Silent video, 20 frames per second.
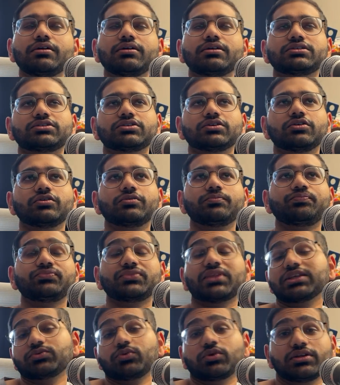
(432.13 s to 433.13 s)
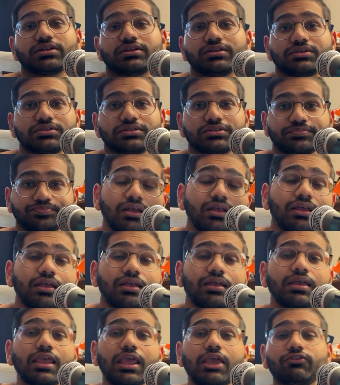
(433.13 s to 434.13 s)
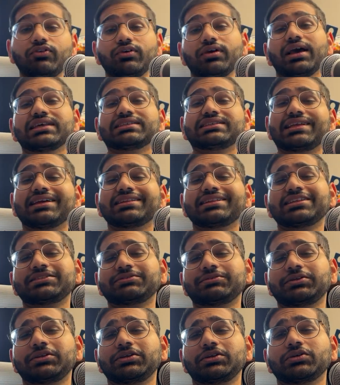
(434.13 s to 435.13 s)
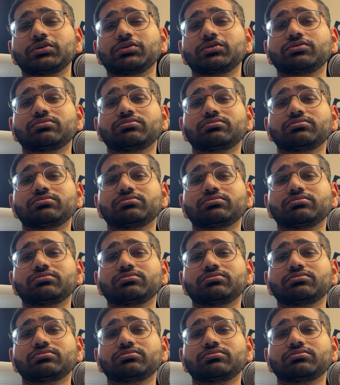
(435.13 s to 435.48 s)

So that's what it is. If you guys like this video,